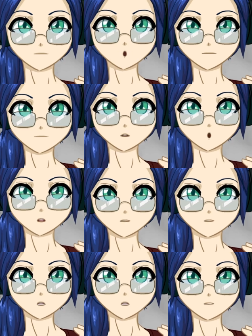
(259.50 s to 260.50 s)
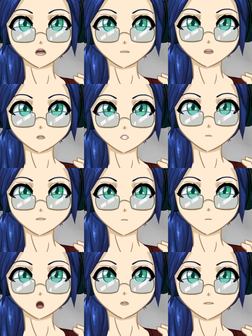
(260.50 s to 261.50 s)
The book itself does a great job
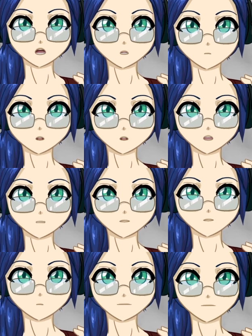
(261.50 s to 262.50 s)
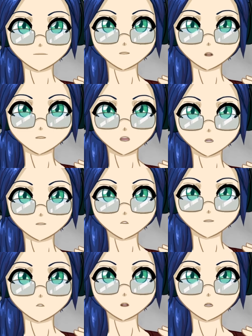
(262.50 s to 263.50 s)
supporting the system's quirks. The examples for
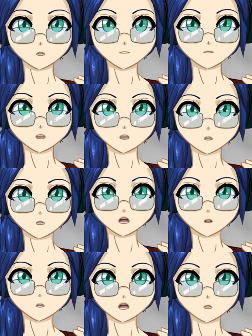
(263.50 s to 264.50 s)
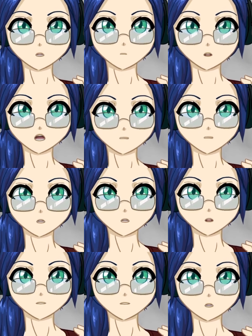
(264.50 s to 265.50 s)
difficulty and target numbers are
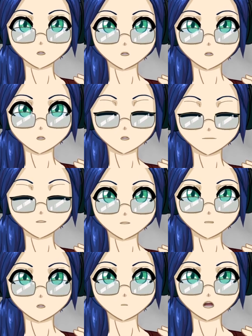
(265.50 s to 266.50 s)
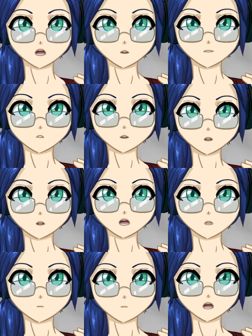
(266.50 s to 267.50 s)
excellent. There's real guidance for the kinds
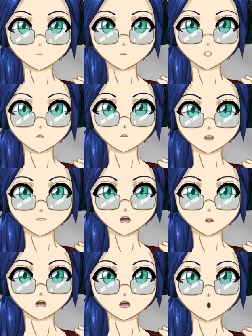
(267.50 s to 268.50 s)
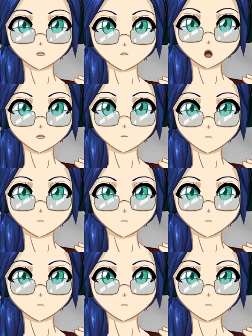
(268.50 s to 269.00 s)
of problems you'll face and how to roll for them.